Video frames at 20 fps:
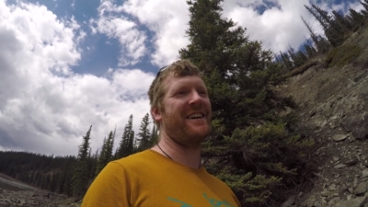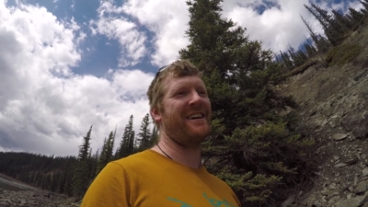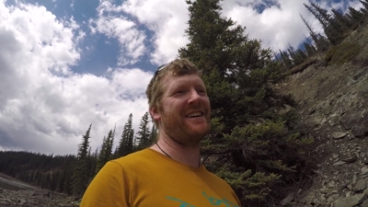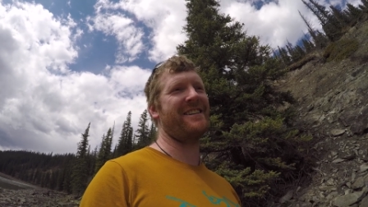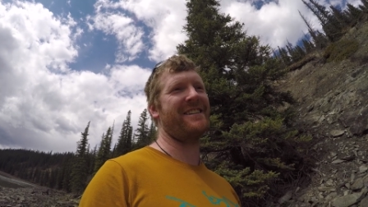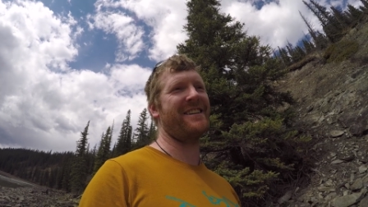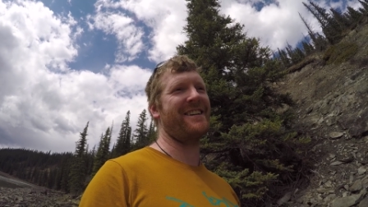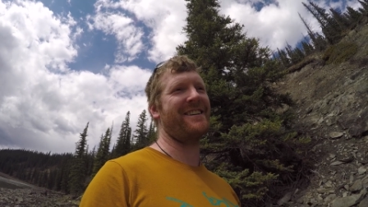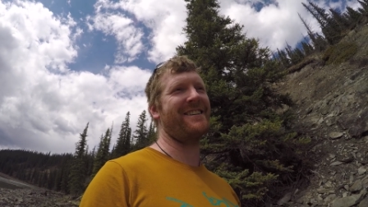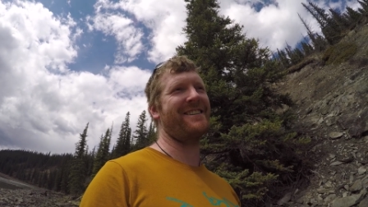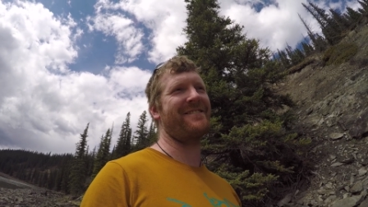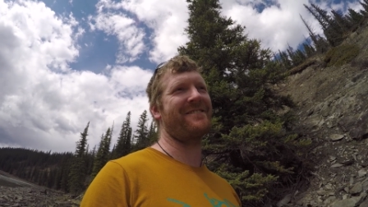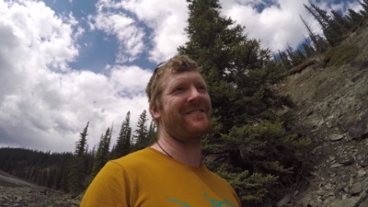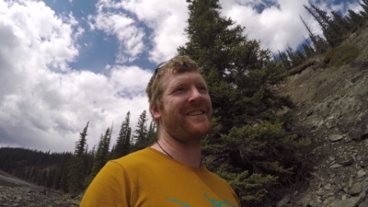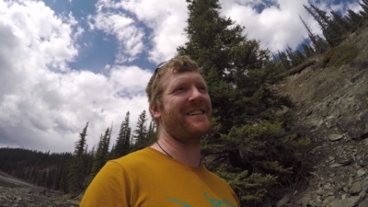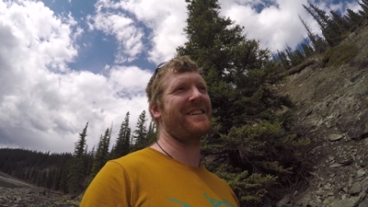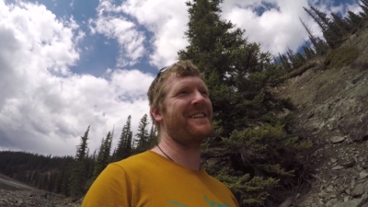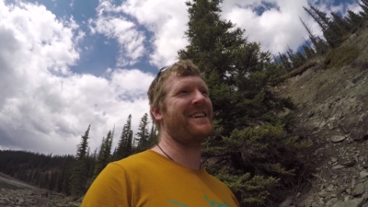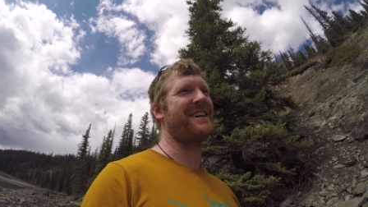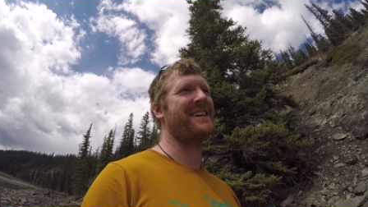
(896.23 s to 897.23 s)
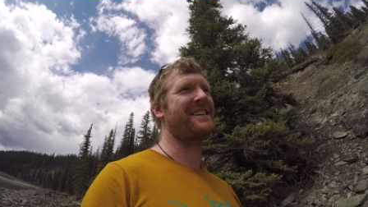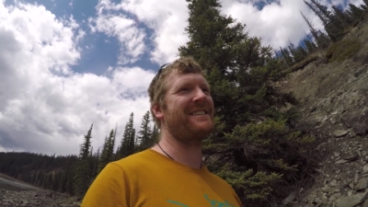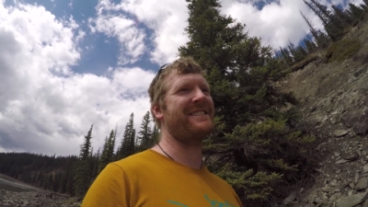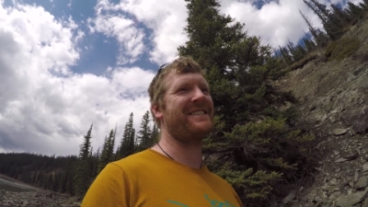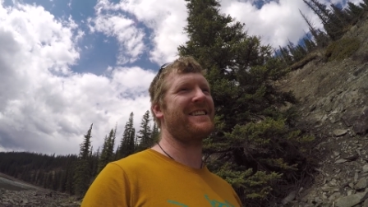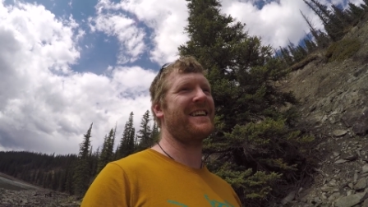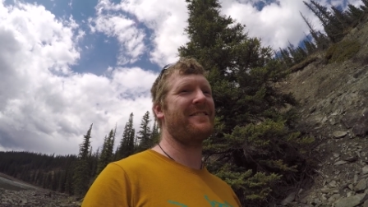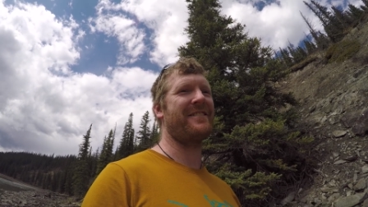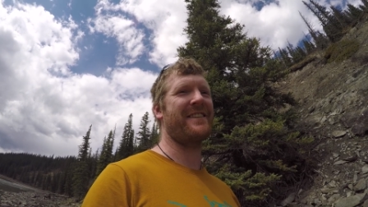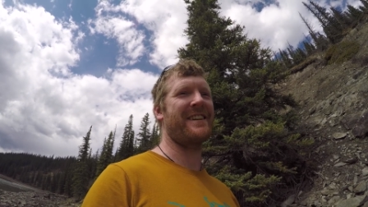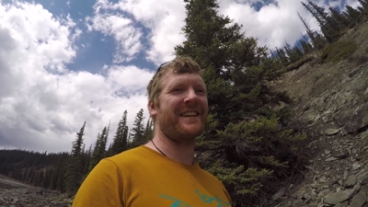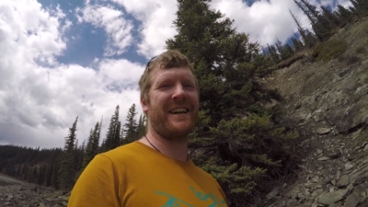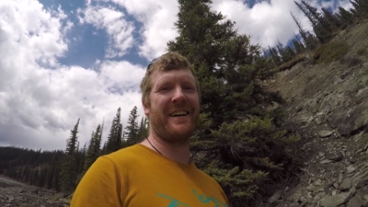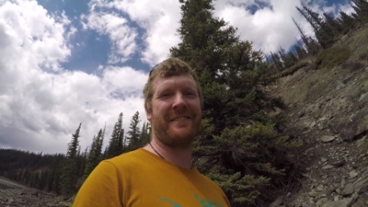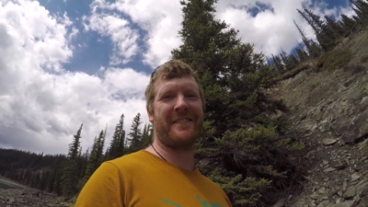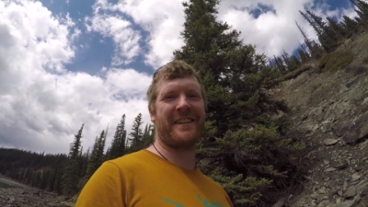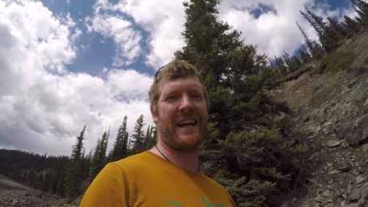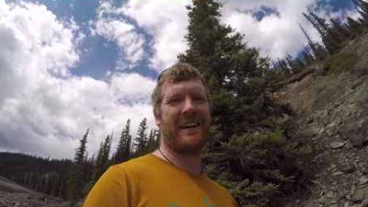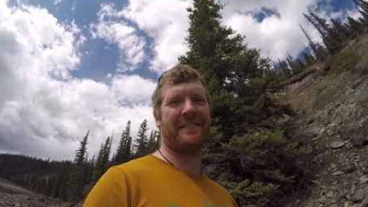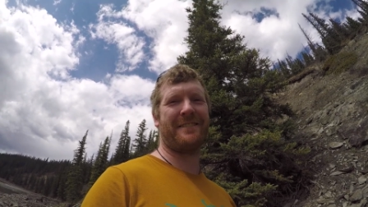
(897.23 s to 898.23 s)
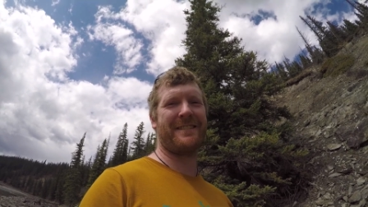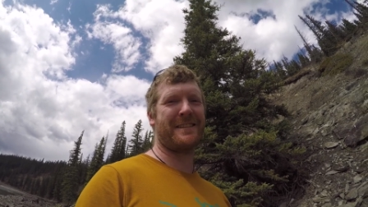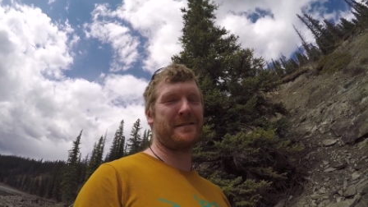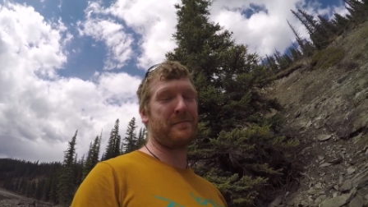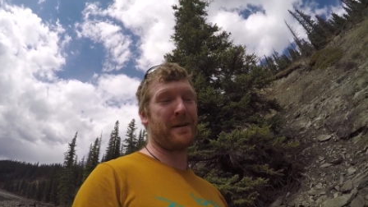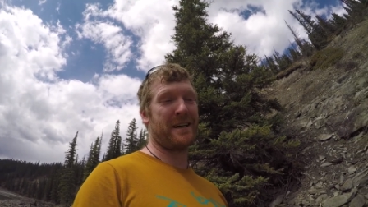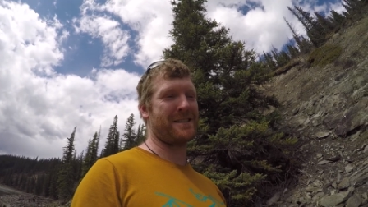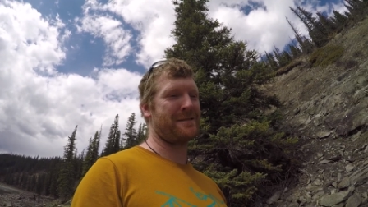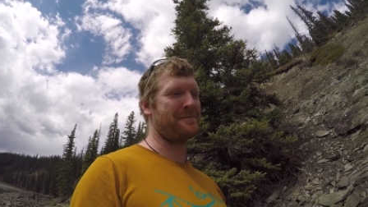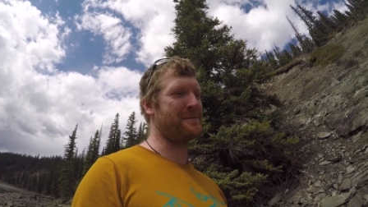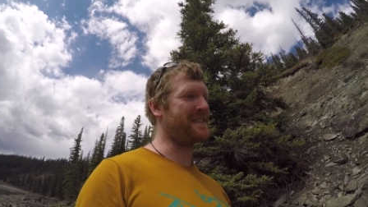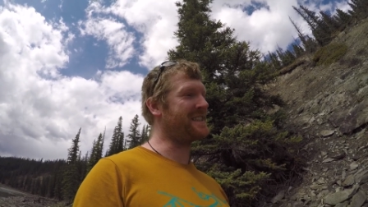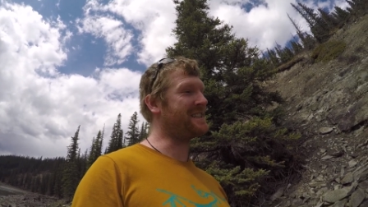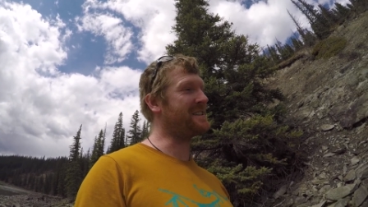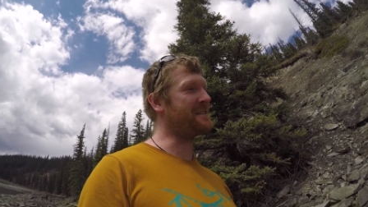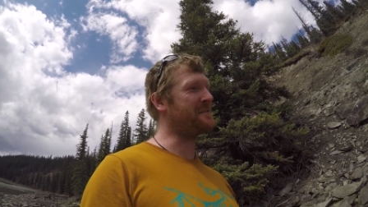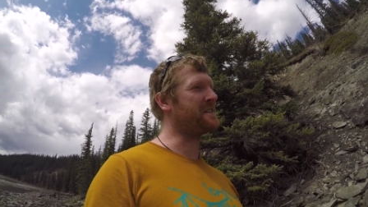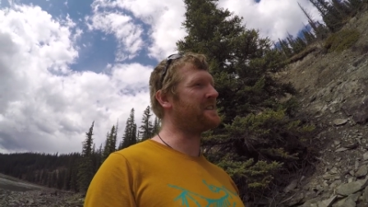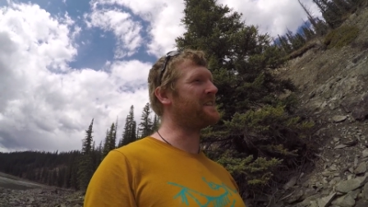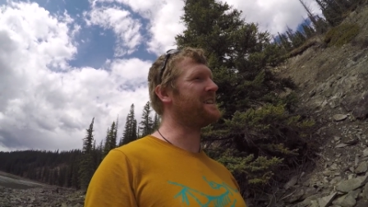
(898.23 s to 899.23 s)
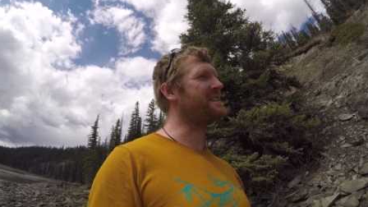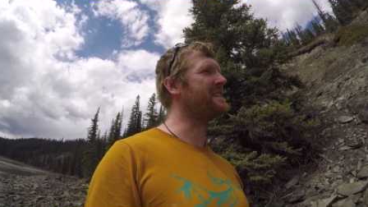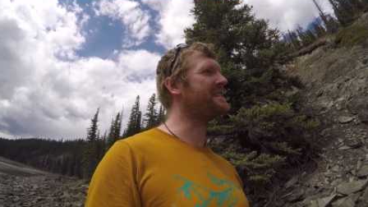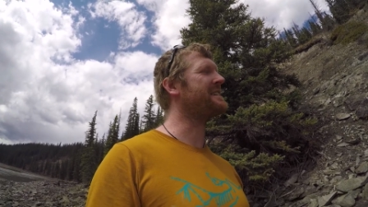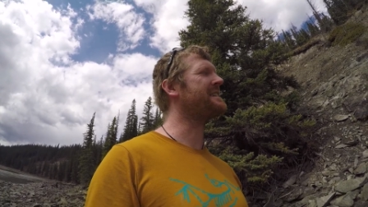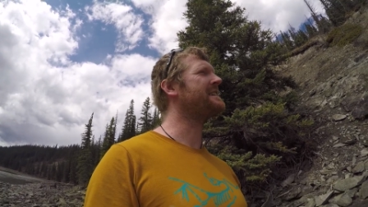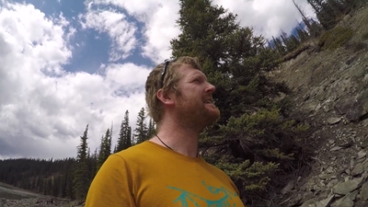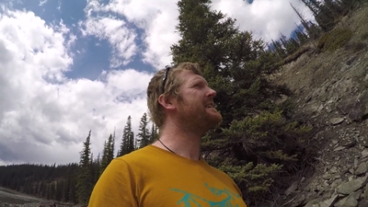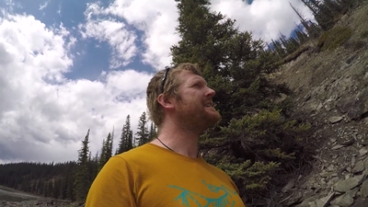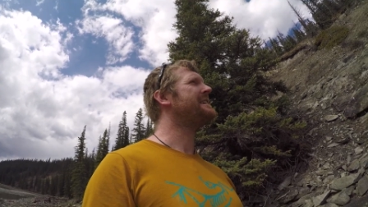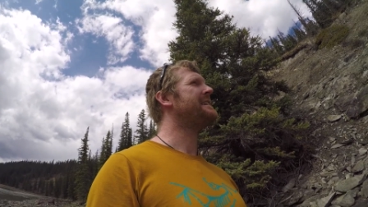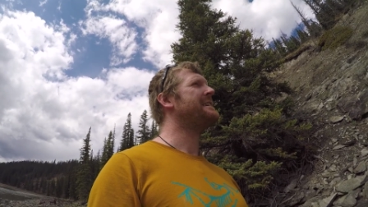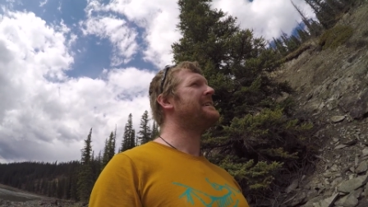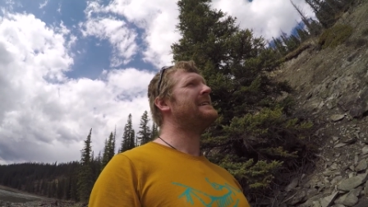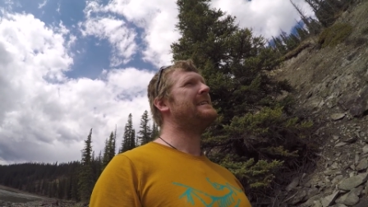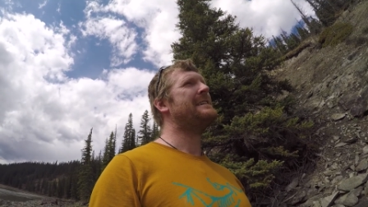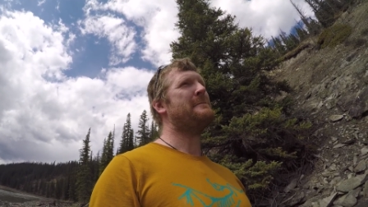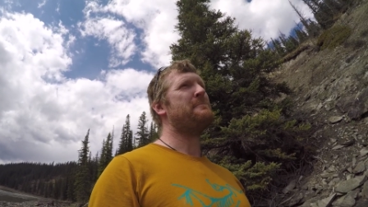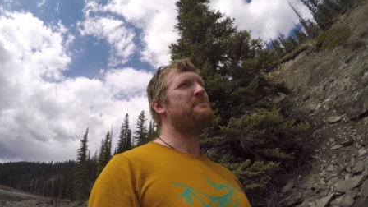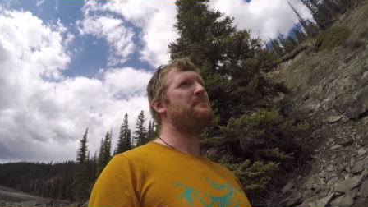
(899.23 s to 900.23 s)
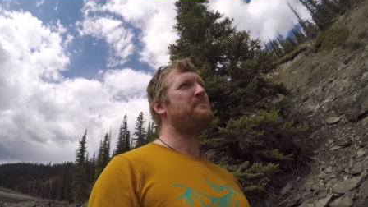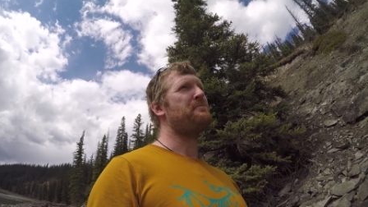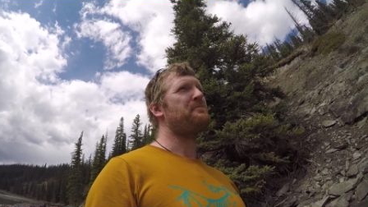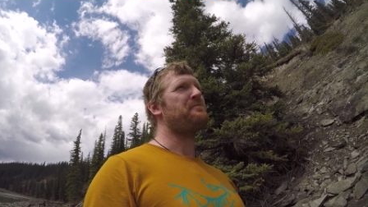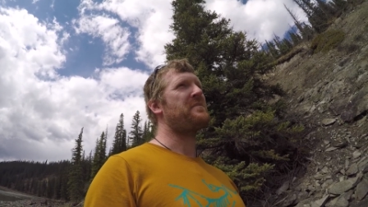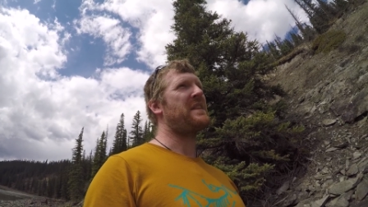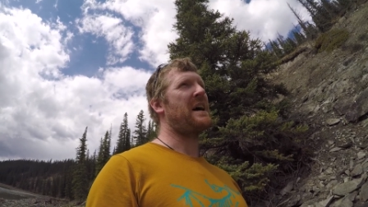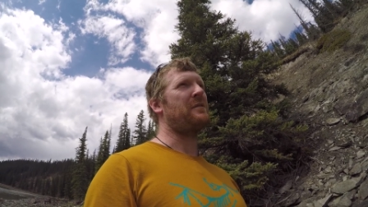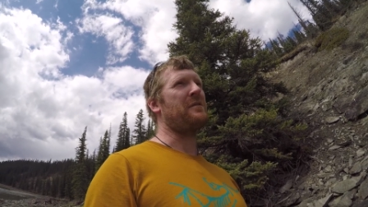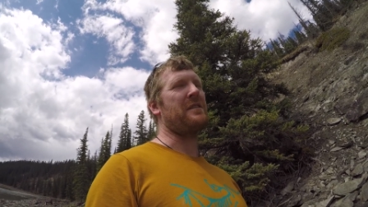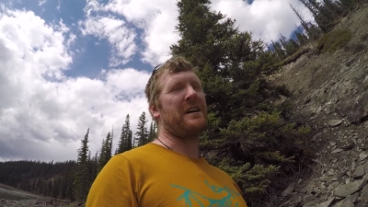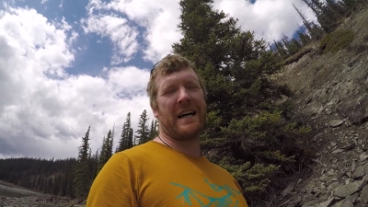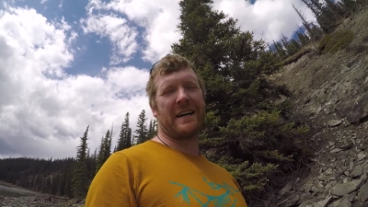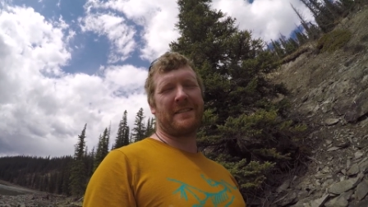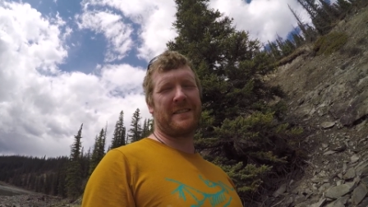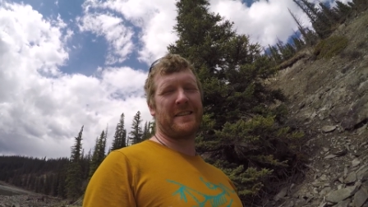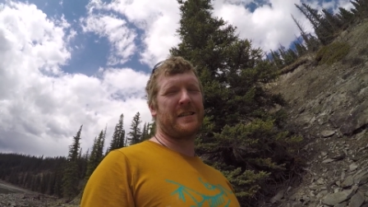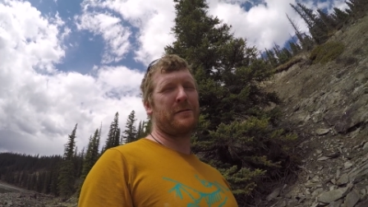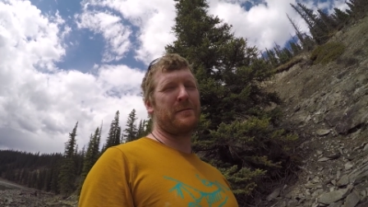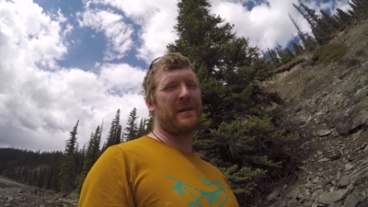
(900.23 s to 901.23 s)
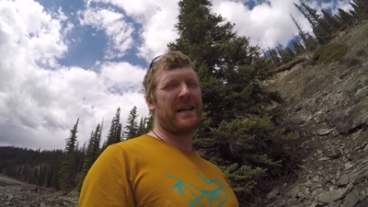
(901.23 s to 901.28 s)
and then realized that we left half the specimen in the field that we'll have to go